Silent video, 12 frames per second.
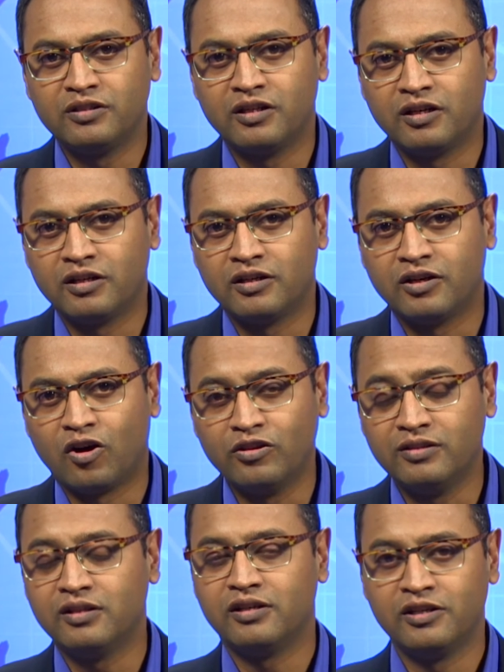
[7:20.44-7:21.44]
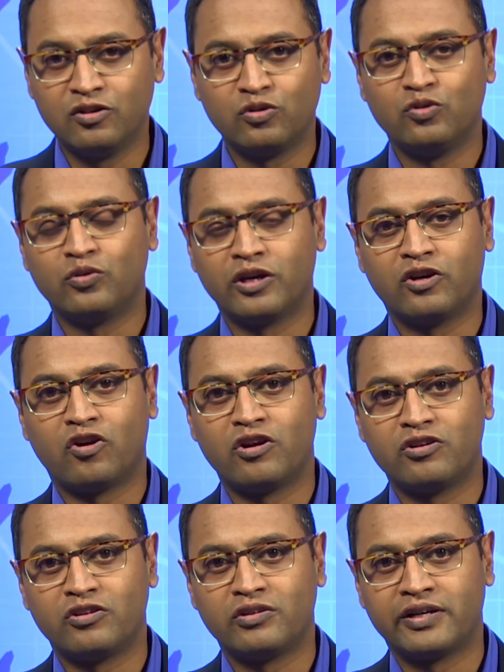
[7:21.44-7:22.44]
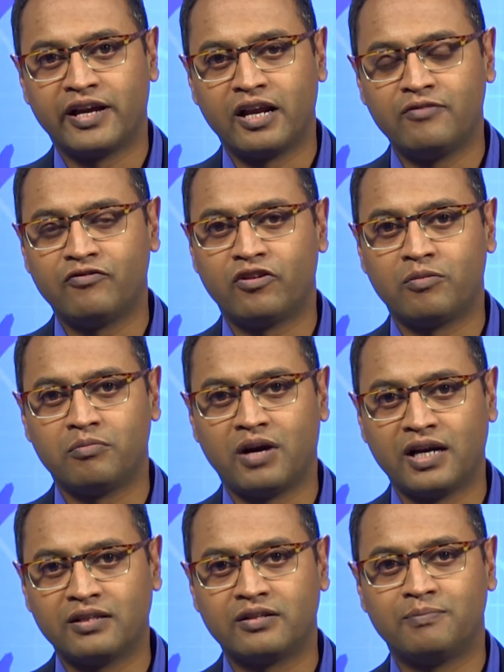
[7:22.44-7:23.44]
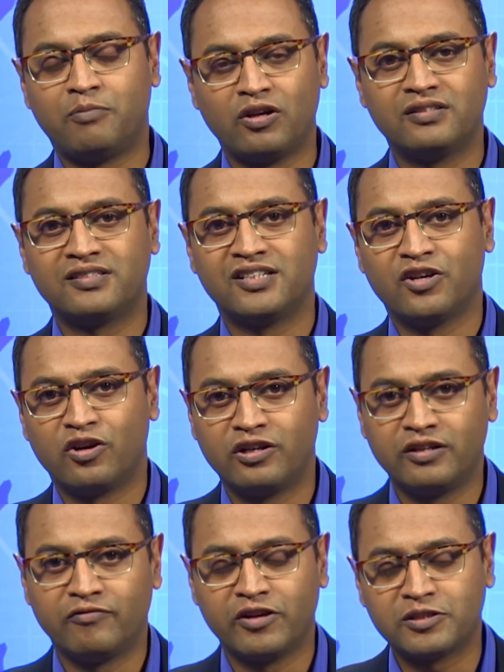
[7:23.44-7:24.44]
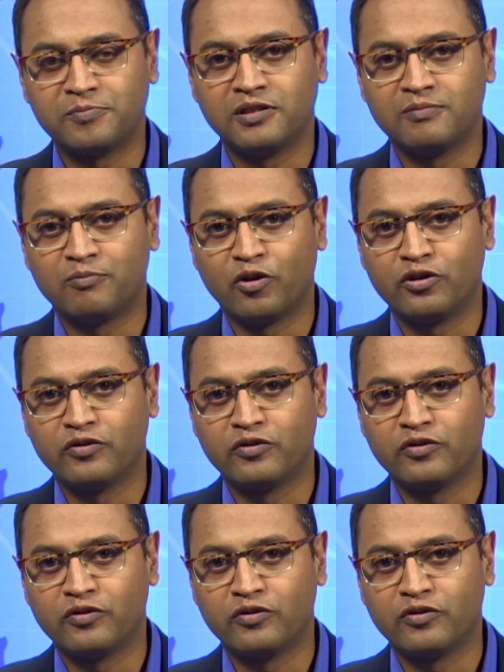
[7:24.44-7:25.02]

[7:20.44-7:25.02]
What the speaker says: on the Indo-UK corridor again from either a policy or an investment point of